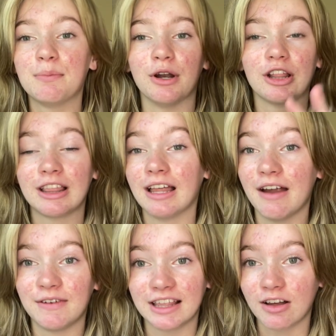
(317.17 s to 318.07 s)
putting
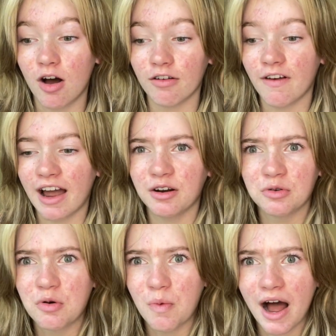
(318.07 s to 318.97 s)
everything off. I don't
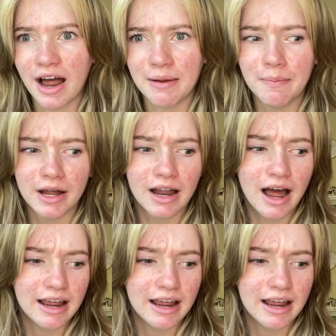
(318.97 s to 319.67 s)
know why, but I